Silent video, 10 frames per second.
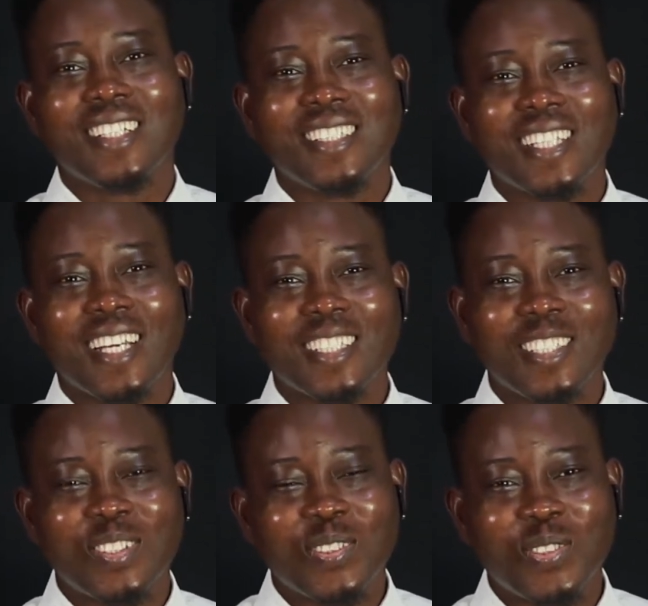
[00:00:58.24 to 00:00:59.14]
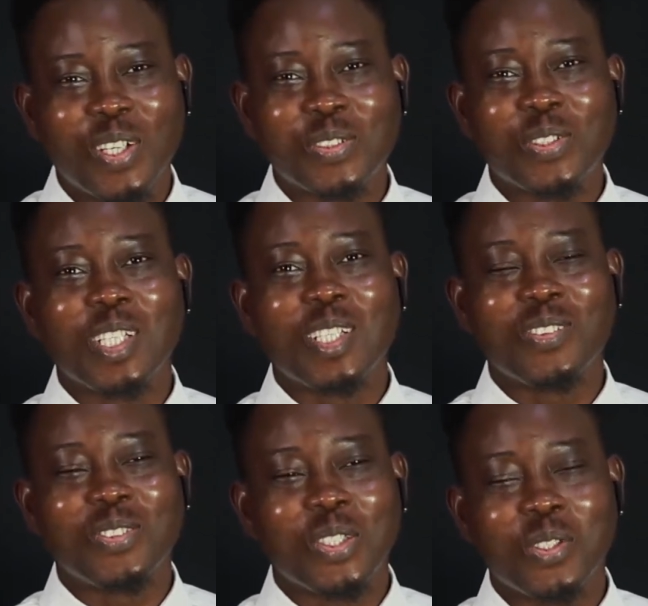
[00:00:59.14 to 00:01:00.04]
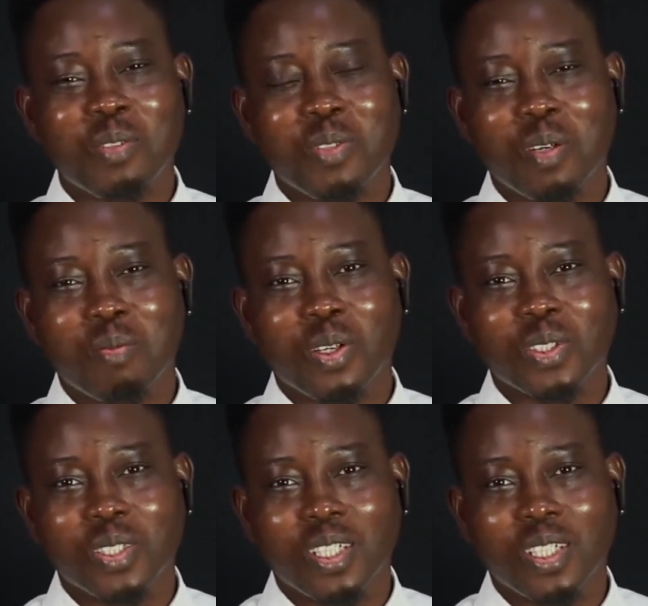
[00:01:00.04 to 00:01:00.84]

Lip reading: like these people are following me about.